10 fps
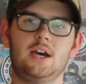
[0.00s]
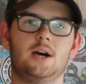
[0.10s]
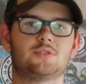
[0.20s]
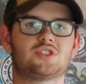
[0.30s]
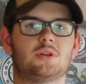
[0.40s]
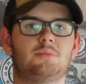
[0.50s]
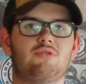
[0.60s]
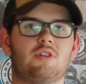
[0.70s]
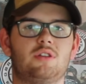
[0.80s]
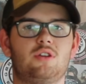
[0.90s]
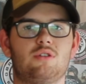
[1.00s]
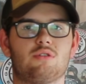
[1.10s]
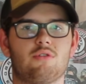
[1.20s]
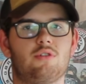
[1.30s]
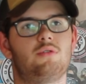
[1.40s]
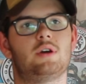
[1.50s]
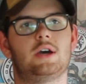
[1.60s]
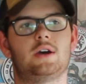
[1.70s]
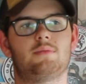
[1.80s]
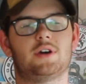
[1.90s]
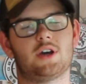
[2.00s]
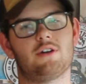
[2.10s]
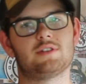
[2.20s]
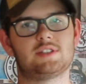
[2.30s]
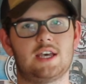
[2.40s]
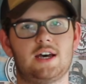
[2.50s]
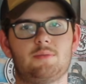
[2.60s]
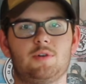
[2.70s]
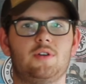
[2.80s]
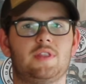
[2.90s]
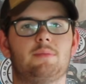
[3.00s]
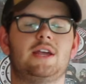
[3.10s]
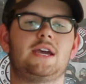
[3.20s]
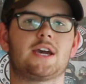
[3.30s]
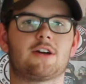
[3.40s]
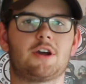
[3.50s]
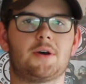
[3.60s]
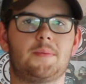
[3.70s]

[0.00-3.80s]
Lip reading: I'm just going to be running you through my current setup on that plate carrier.